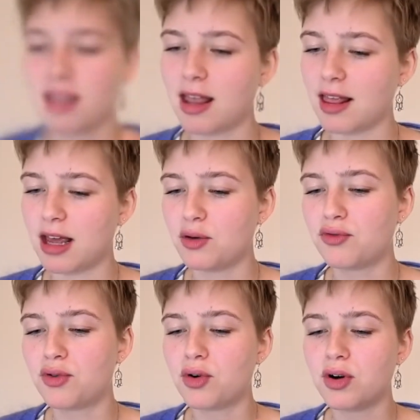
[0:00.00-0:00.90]
Then
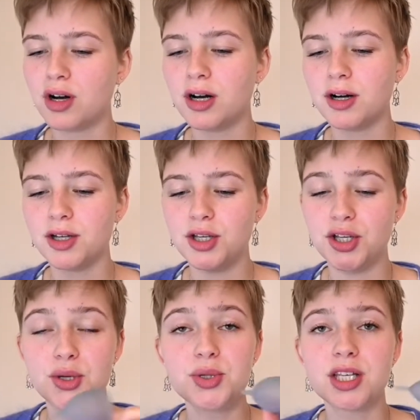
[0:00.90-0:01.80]
for
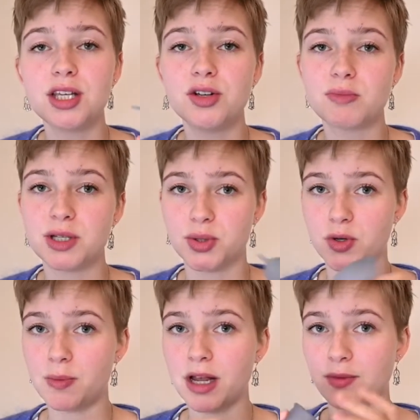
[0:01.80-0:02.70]
using your menstrual
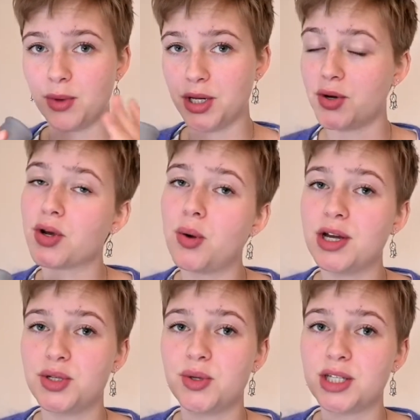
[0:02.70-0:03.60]
cup and when you're going
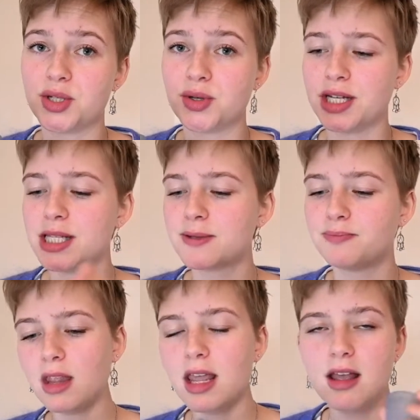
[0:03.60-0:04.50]
to insert it,
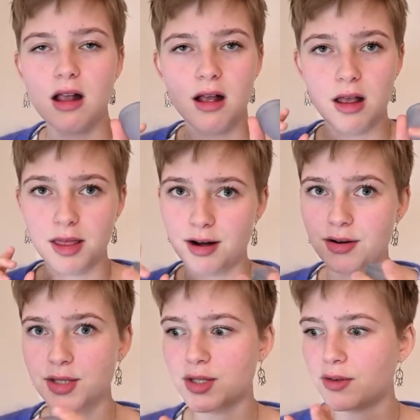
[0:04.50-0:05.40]

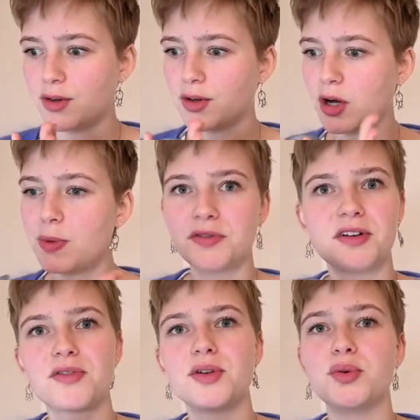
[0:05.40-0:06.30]
there's a couple of
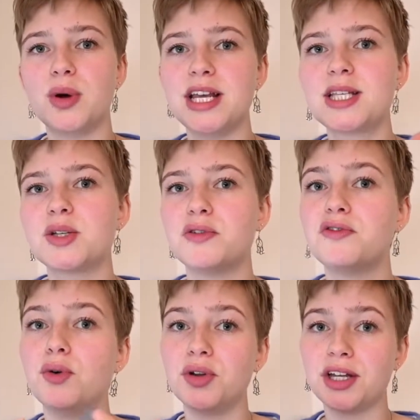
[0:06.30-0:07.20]
different ways of
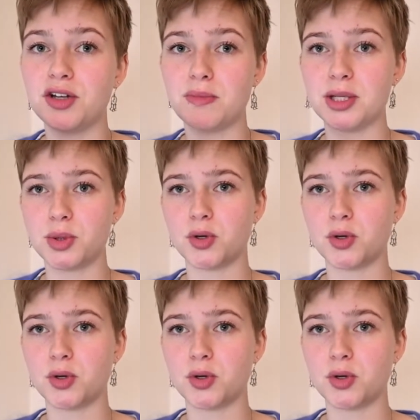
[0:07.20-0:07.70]
folding your menstrual